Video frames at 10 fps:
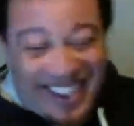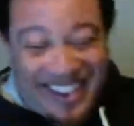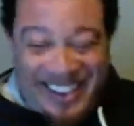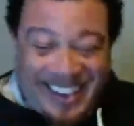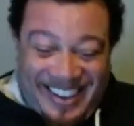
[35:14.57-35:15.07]

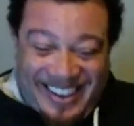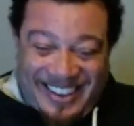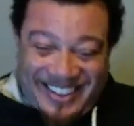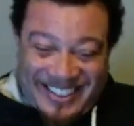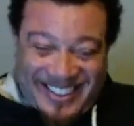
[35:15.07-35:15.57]

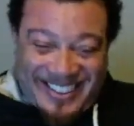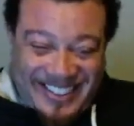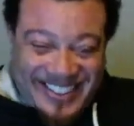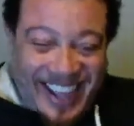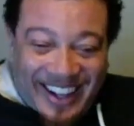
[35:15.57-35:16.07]
Oh
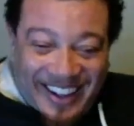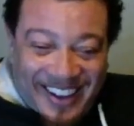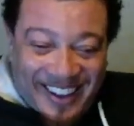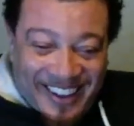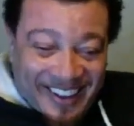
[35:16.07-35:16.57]
shit.
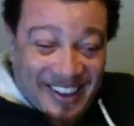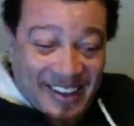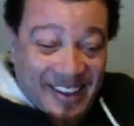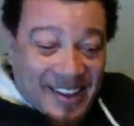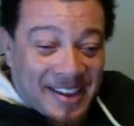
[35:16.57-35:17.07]

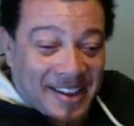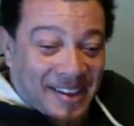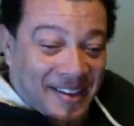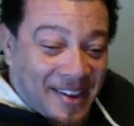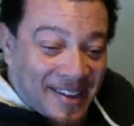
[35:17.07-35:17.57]

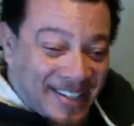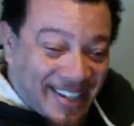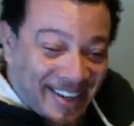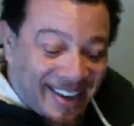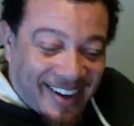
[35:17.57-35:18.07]
Let me
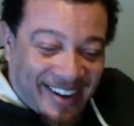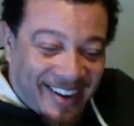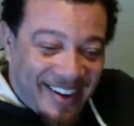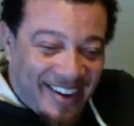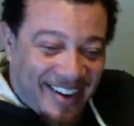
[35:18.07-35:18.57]
see
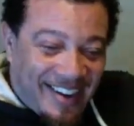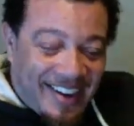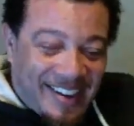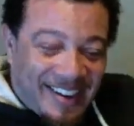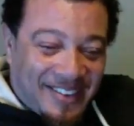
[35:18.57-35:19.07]
here.
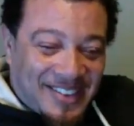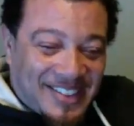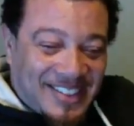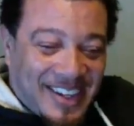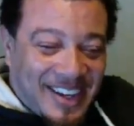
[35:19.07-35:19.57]
Let me
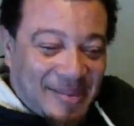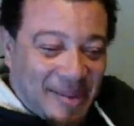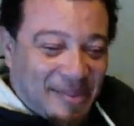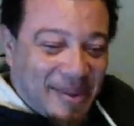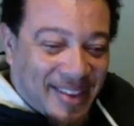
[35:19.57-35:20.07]
see here.
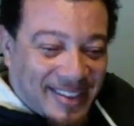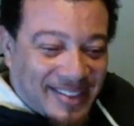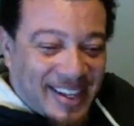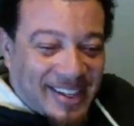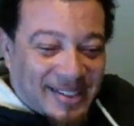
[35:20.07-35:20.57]
My brother
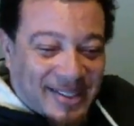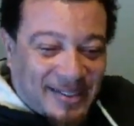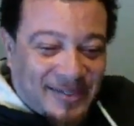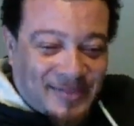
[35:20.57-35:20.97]
Diesel.